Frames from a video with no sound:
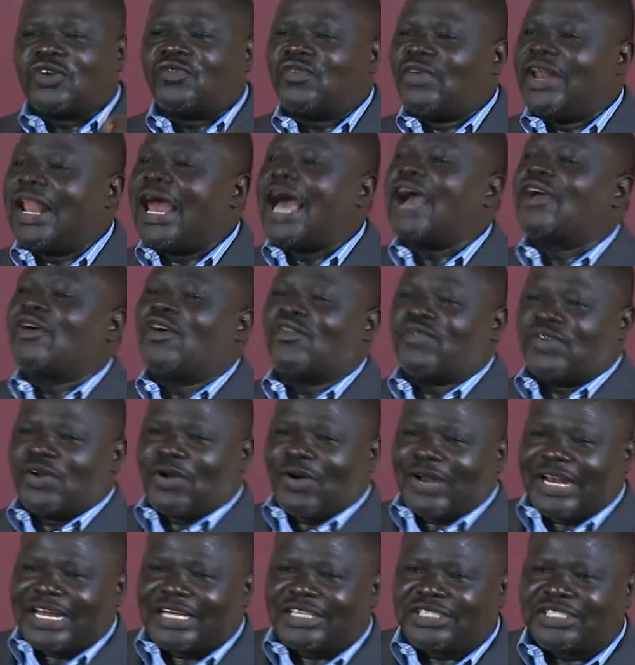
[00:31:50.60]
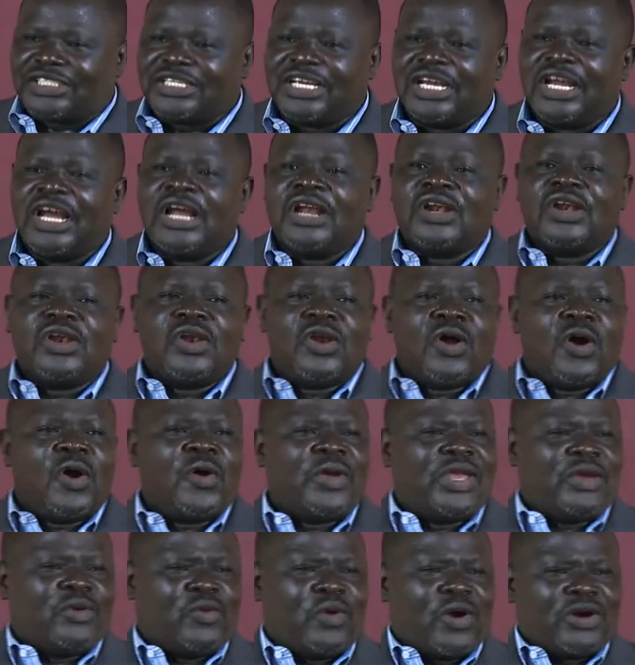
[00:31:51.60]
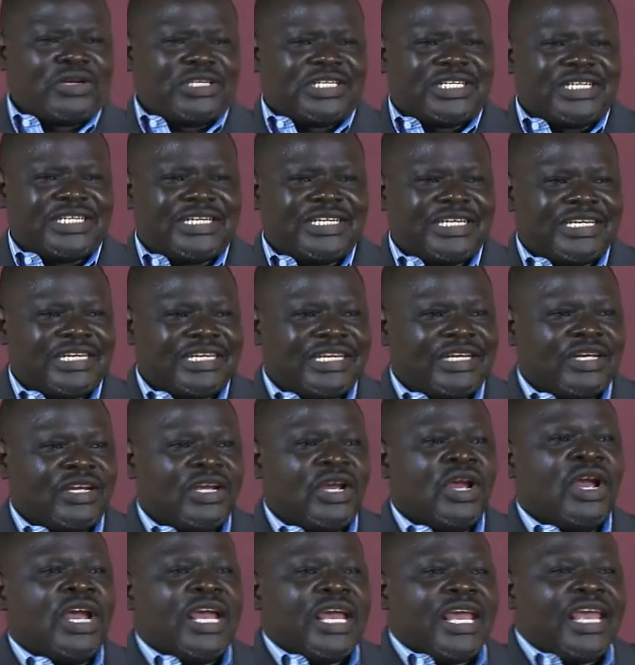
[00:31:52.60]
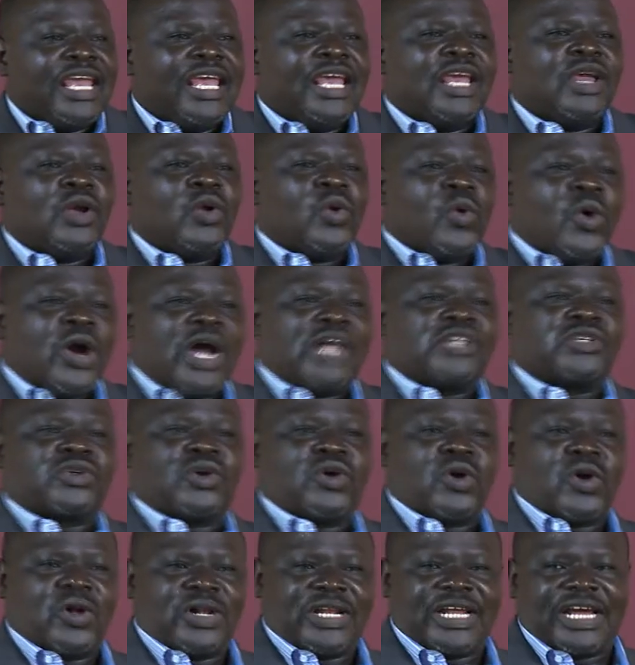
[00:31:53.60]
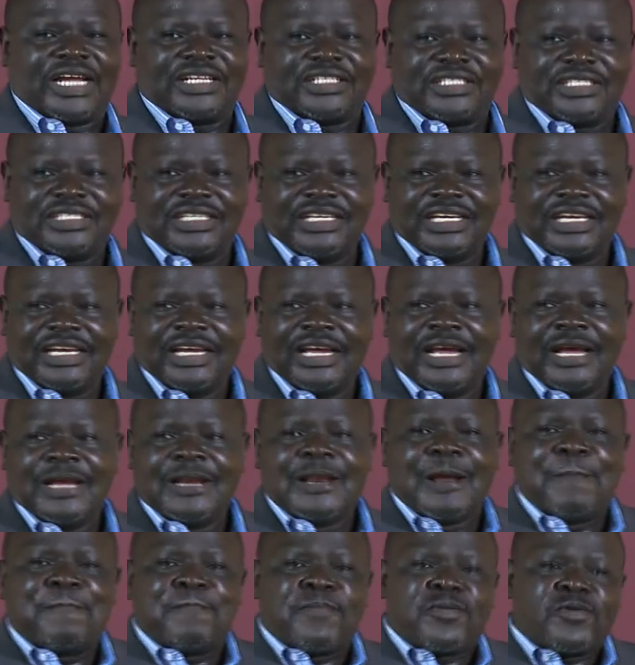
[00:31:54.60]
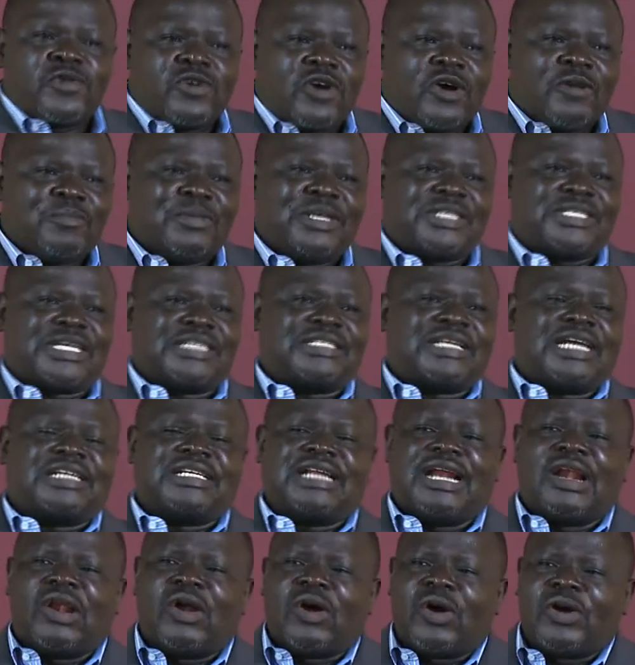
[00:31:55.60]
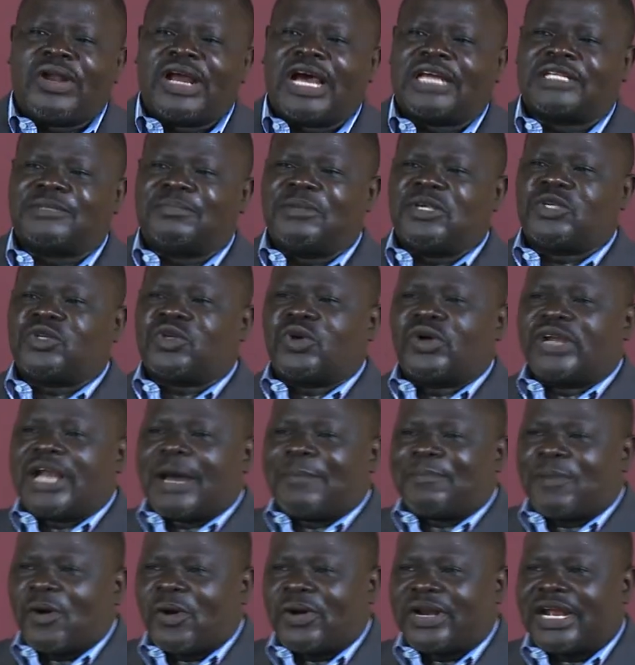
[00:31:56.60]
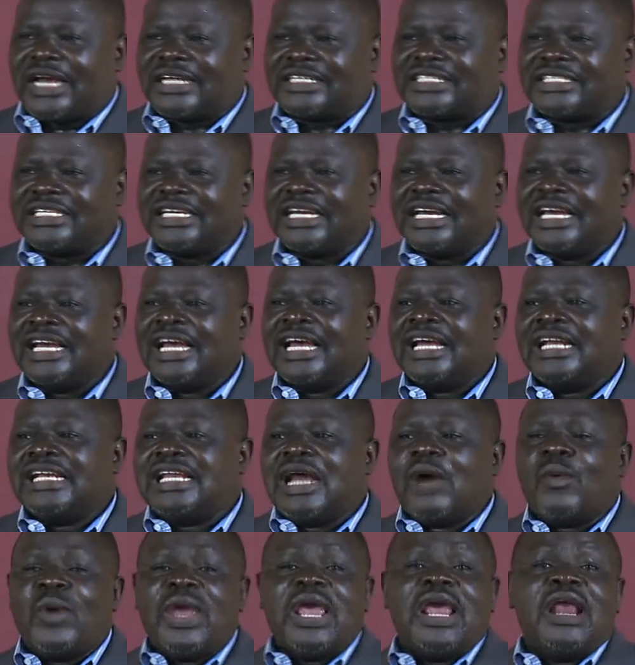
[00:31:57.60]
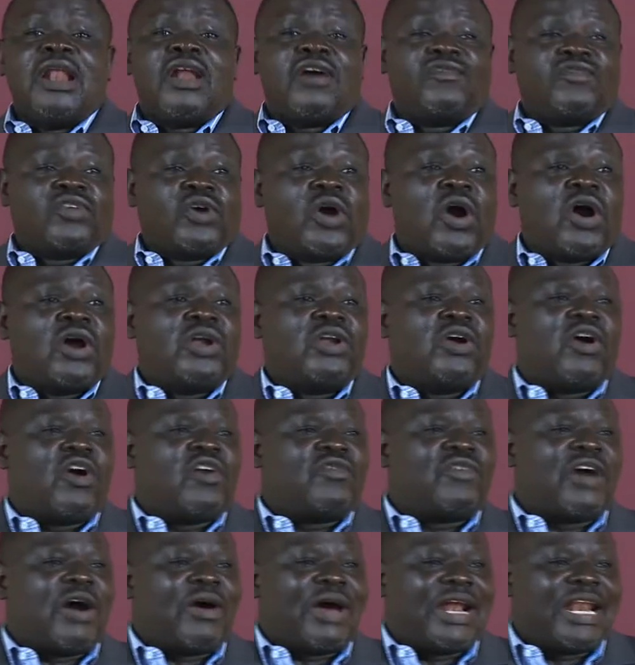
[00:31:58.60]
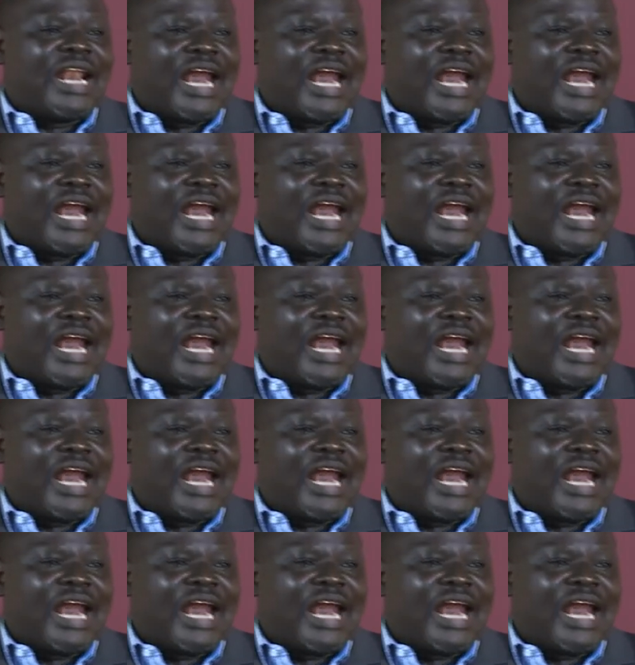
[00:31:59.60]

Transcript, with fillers: of lack of knowledge. Knowing what? He who has called us, the promises that the Lord has bestowed upon us, the will of God over our